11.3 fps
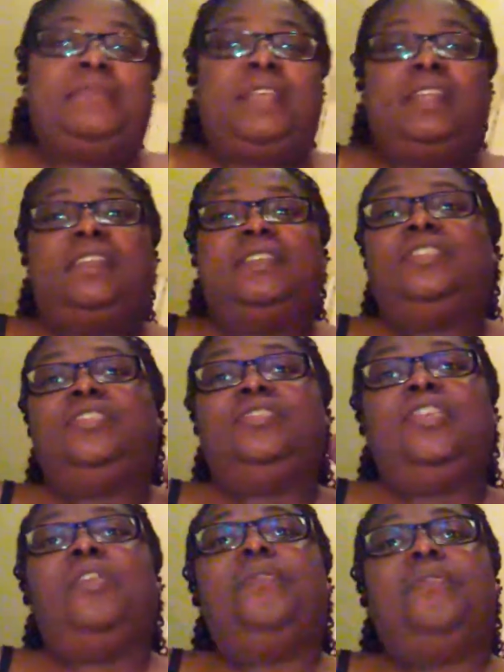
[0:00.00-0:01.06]
because then
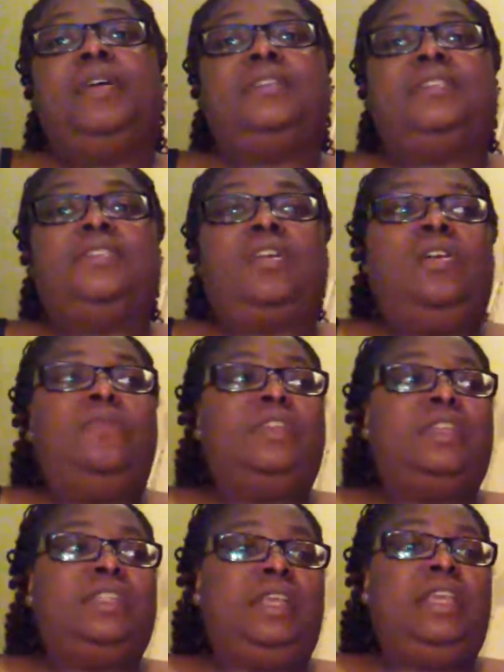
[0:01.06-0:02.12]
once it's
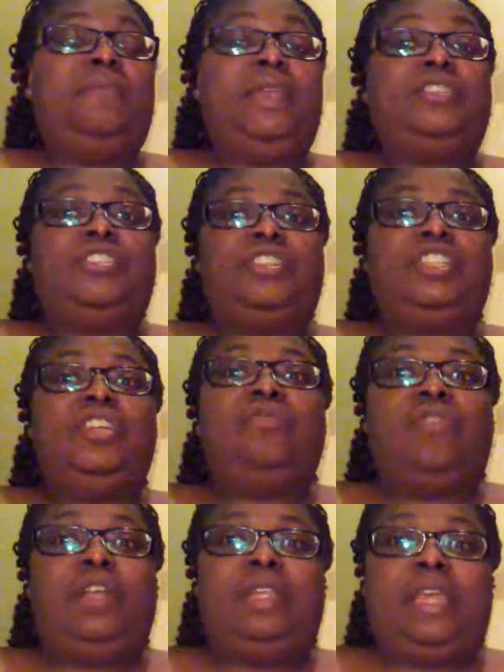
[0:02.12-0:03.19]
over, it makes your
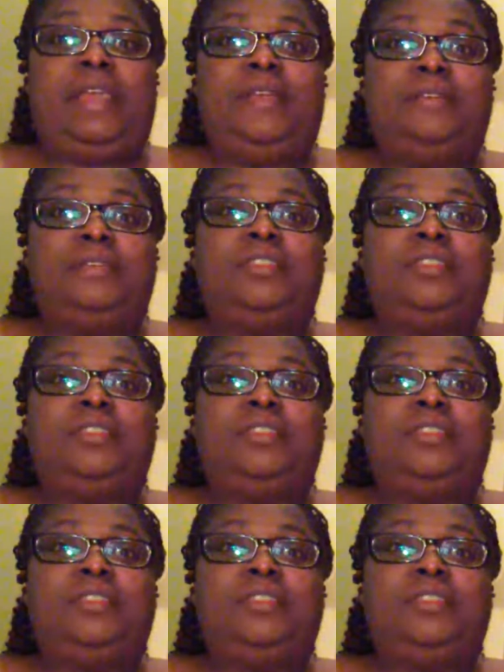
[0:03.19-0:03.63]
shift run later.